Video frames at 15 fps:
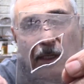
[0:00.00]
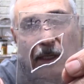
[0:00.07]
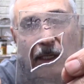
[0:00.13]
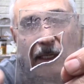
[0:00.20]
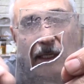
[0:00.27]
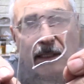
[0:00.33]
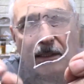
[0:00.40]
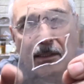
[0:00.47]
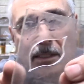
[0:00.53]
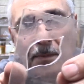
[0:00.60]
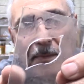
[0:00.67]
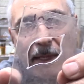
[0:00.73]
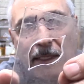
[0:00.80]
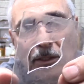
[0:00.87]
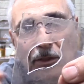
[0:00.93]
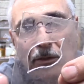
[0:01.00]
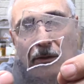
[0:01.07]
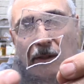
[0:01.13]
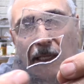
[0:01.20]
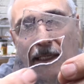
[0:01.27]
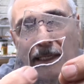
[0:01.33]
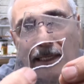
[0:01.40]
is to make sure
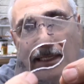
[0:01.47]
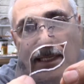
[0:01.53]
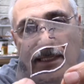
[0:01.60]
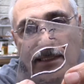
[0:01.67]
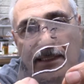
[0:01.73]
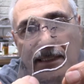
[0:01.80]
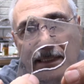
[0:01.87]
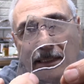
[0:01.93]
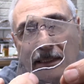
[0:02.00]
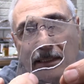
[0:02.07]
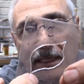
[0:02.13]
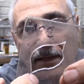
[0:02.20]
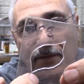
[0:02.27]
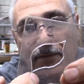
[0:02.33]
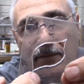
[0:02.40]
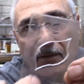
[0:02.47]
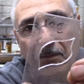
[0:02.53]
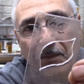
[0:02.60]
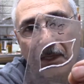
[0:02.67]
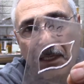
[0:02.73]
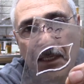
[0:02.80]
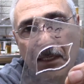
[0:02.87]
that the distance from
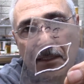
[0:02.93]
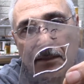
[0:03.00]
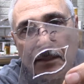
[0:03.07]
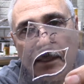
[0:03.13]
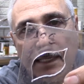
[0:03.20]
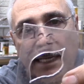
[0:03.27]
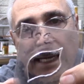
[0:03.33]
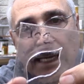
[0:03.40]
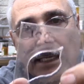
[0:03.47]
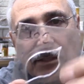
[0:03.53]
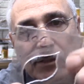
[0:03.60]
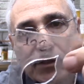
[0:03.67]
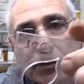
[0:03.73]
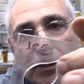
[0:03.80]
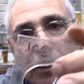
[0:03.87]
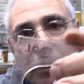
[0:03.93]
here to the edge,